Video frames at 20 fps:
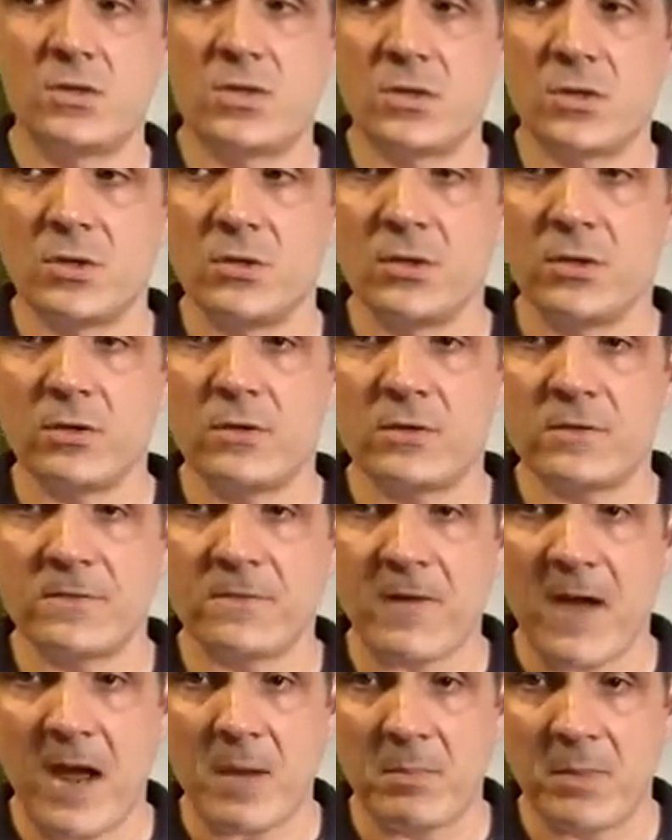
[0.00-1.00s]
to lose
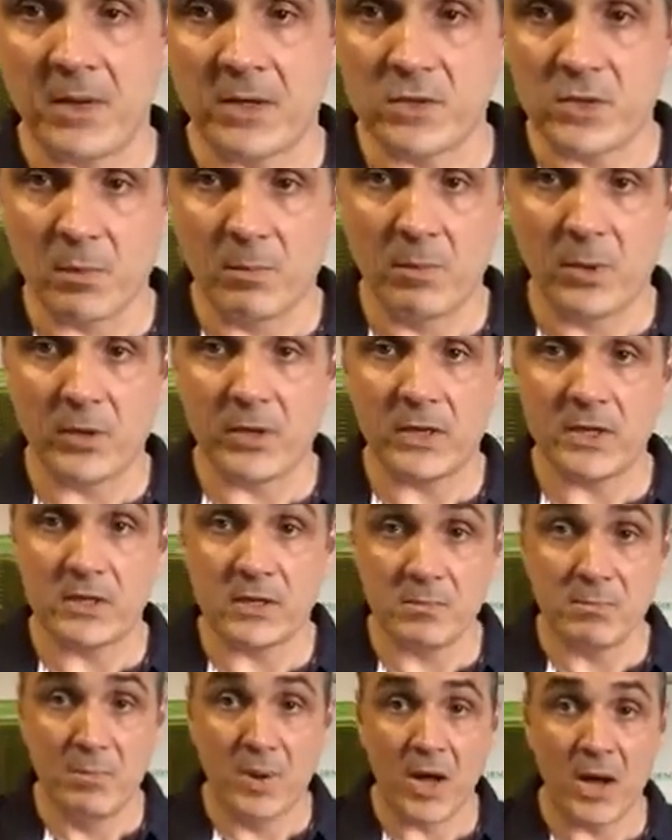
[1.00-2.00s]
fat, because your body is
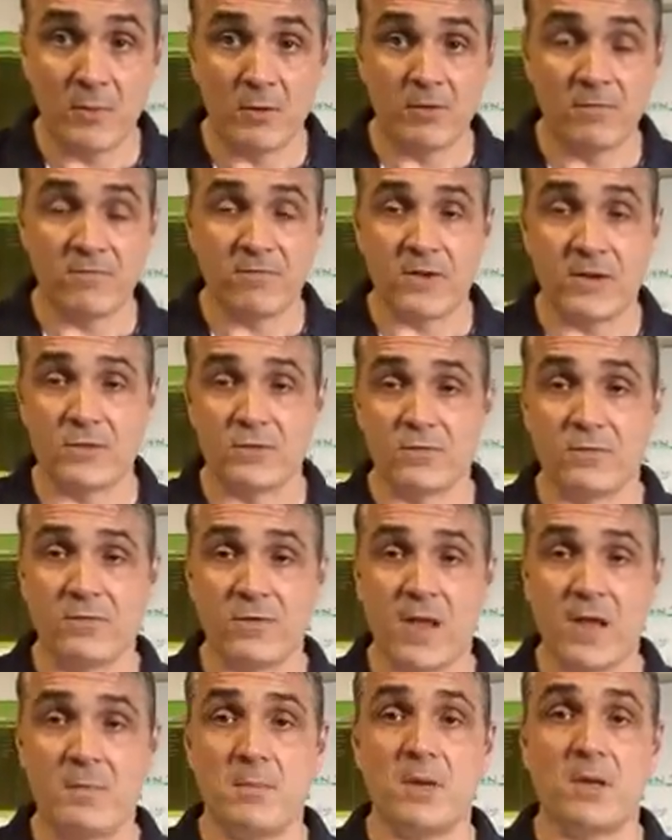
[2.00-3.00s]
in permanent fight or
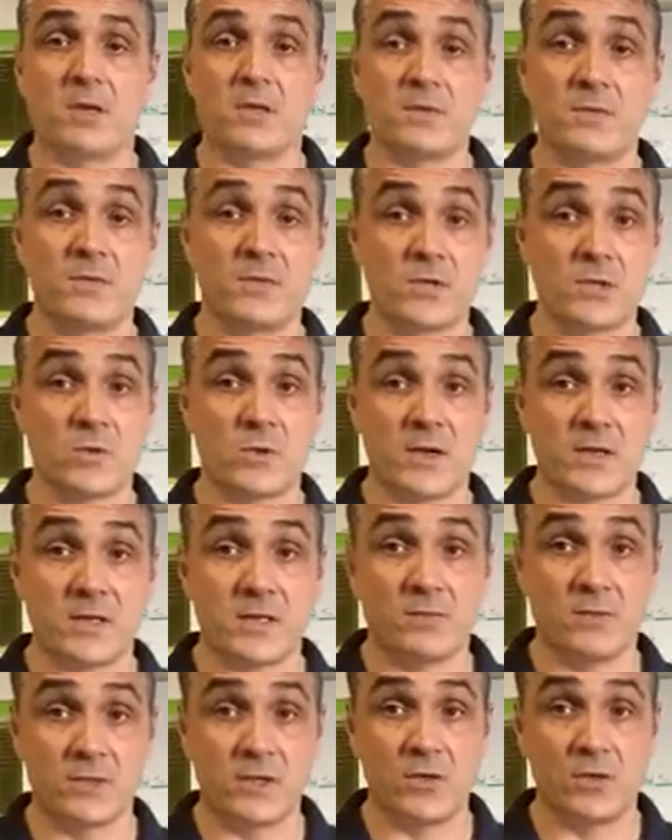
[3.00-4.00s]
flight because of the stress
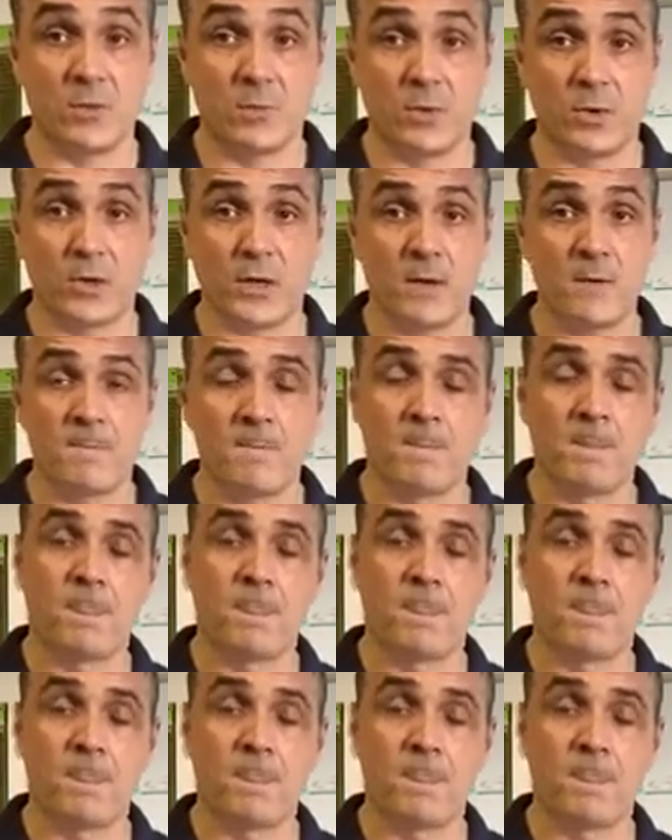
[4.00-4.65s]
levels in your body.